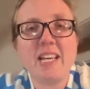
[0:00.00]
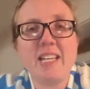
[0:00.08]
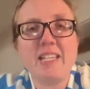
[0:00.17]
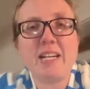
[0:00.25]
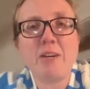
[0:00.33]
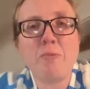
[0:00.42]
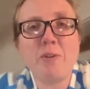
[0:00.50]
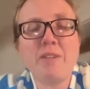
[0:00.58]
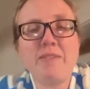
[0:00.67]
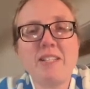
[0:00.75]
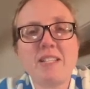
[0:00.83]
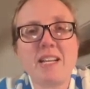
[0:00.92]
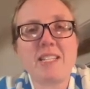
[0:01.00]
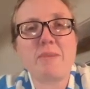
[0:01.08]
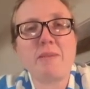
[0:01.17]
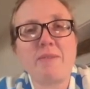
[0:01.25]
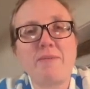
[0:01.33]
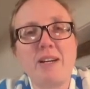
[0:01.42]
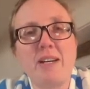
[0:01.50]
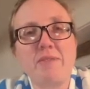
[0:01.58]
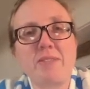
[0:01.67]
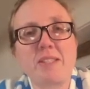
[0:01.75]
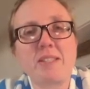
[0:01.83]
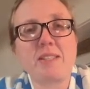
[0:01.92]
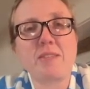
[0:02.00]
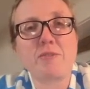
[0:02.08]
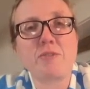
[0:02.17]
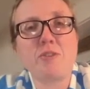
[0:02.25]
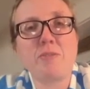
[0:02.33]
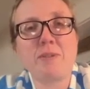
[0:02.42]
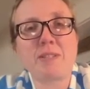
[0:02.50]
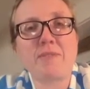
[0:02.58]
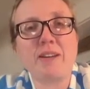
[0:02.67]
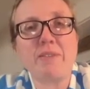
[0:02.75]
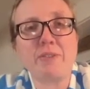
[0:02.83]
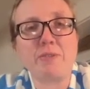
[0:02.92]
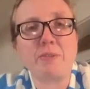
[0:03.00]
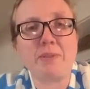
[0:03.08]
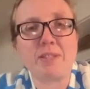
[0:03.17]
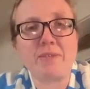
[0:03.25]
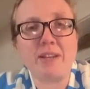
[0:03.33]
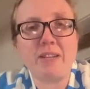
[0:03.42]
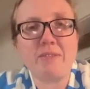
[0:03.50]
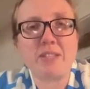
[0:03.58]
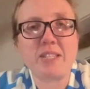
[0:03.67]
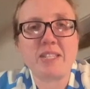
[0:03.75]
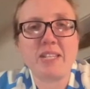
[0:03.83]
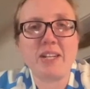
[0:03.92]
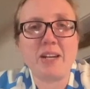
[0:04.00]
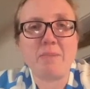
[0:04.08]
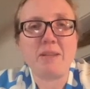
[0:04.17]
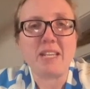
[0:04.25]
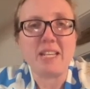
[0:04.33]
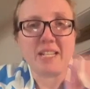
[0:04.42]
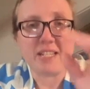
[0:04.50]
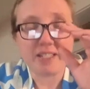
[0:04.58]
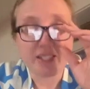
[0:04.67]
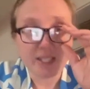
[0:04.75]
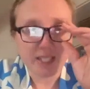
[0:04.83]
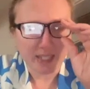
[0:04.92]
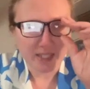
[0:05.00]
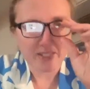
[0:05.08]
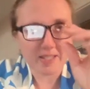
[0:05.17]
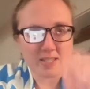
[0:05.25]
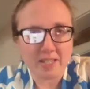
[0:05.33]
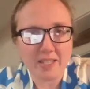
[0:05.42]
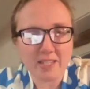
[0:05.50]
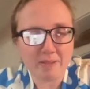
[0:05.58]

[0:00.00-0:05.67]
And now one of these has to be a 5, so this is either 2 plus 5 or 3 plus 5, so this cannot be a 6,